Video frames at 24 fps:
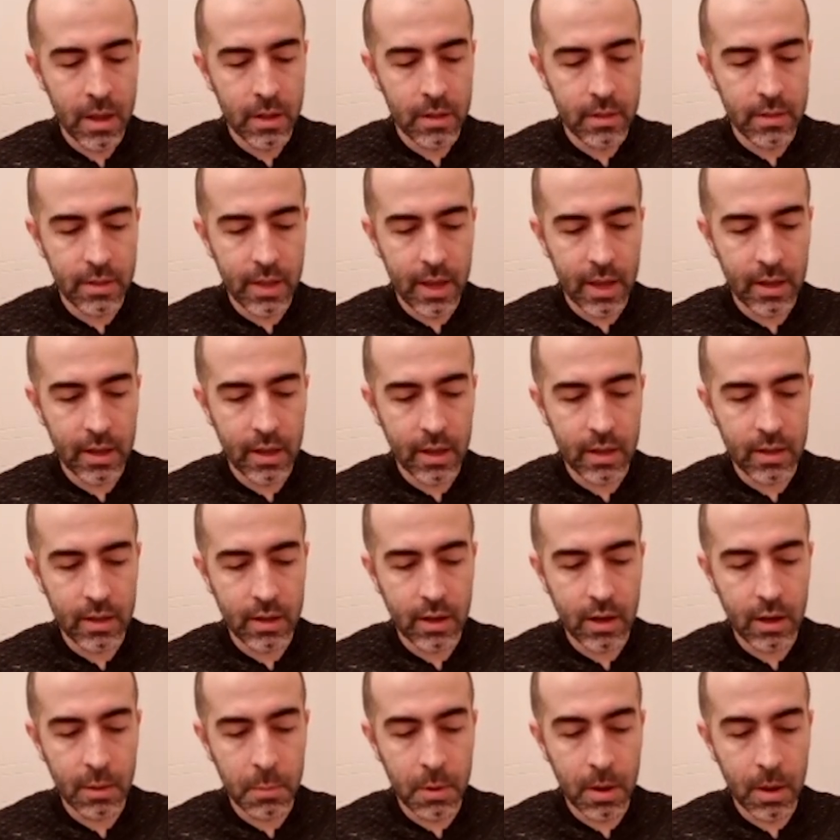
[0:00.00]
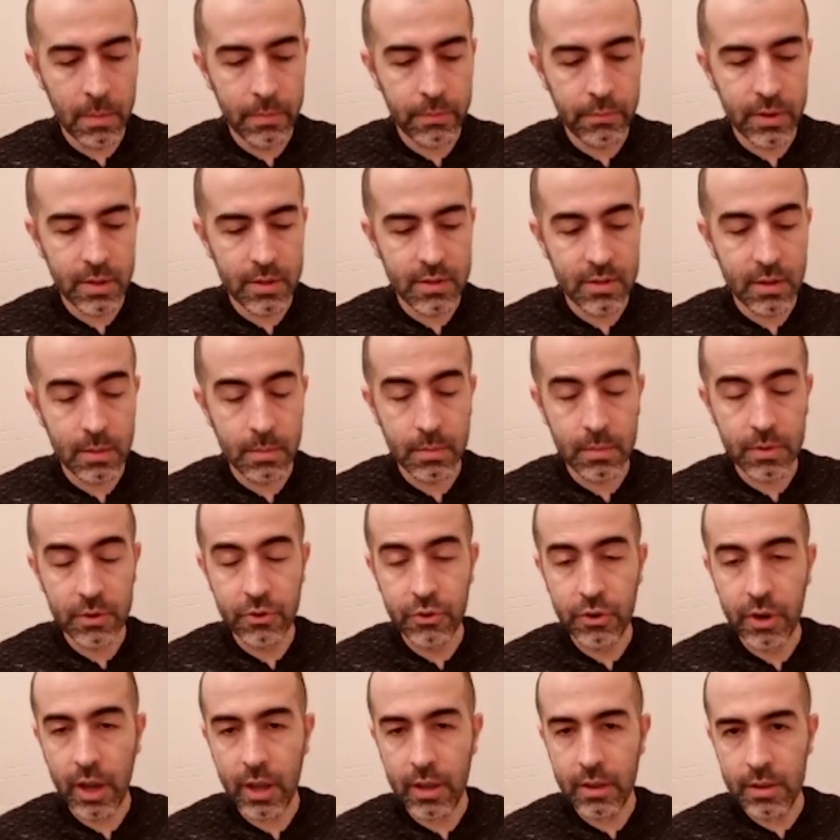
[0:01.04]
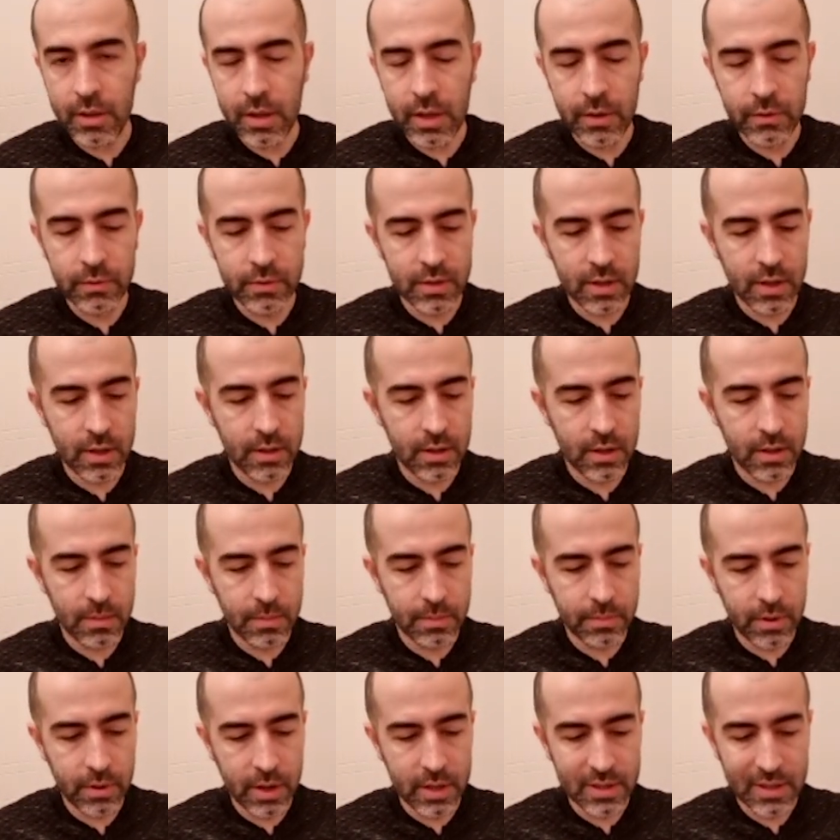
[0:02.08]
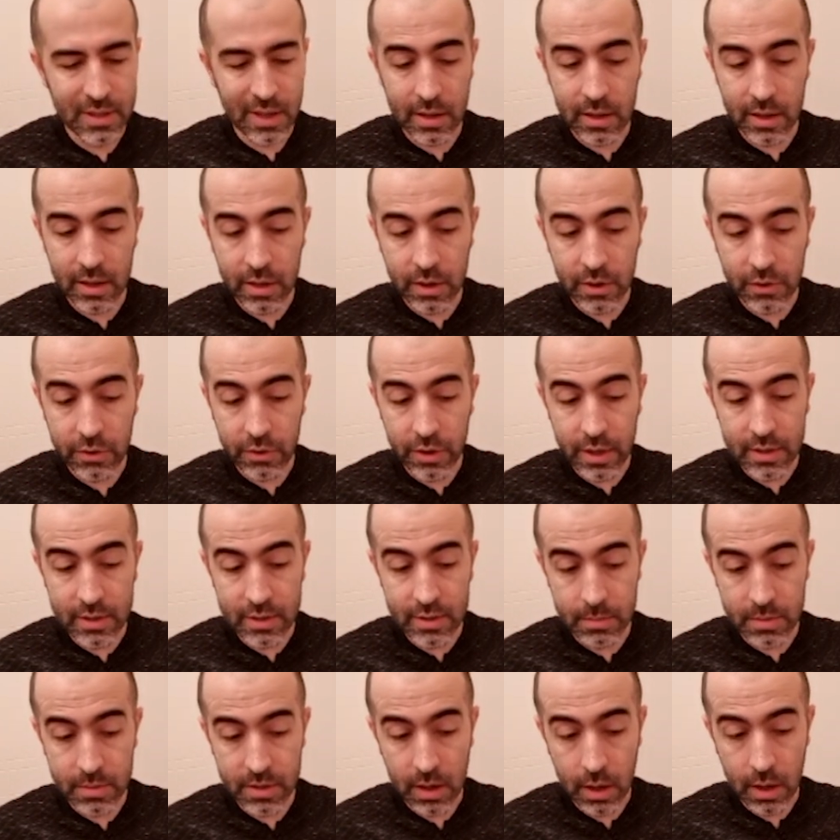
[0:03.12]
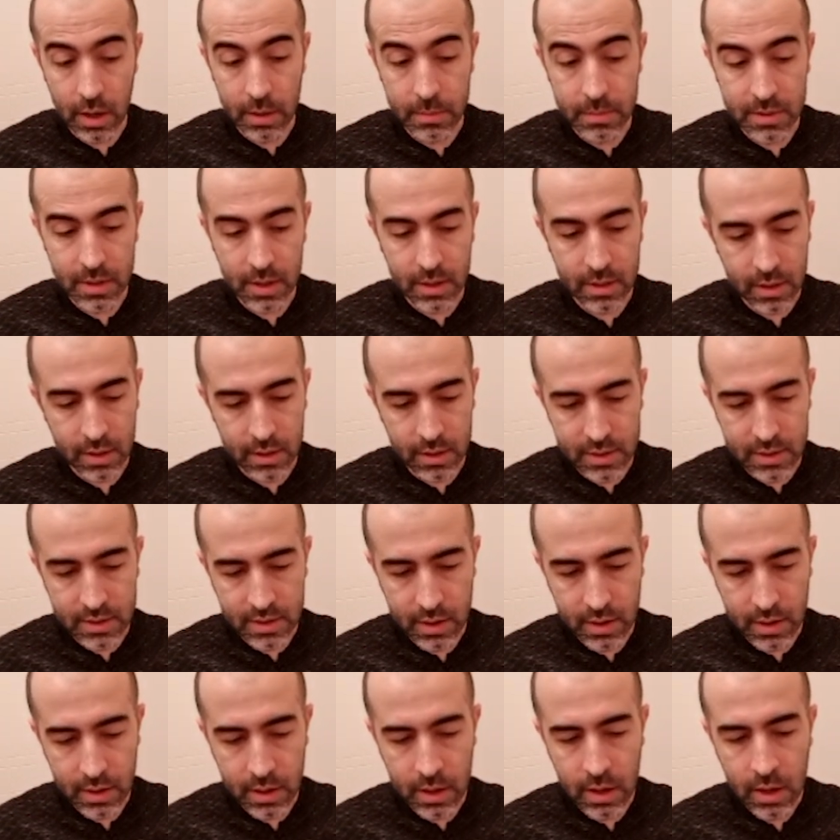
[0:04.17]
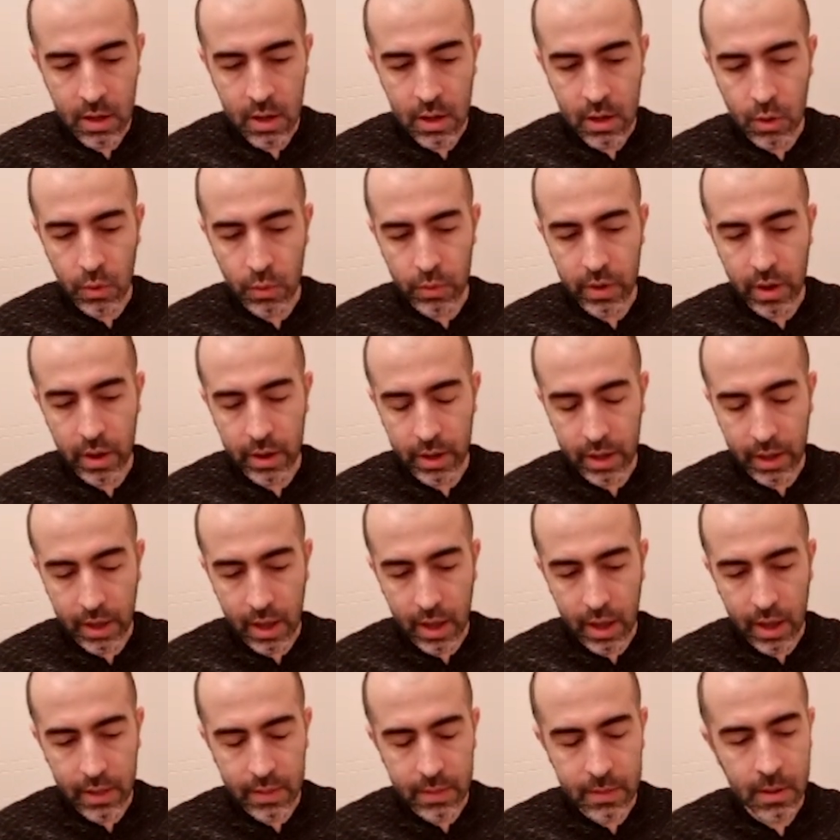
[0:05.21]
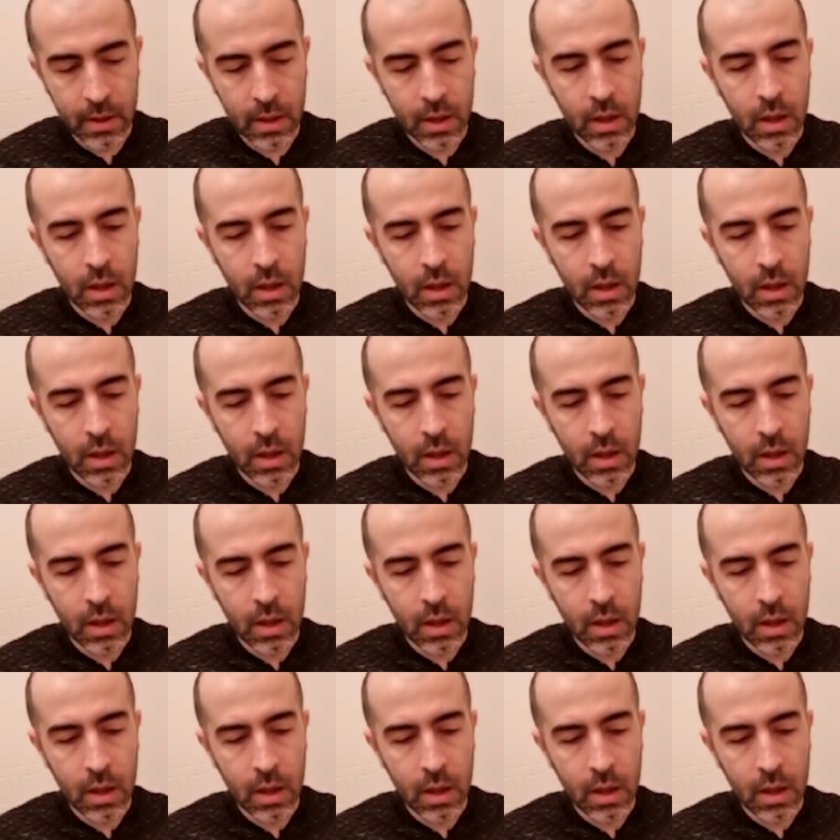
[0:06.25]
They can come up with some great news, and then the price can increase sometimes, and then it's gonna go down again.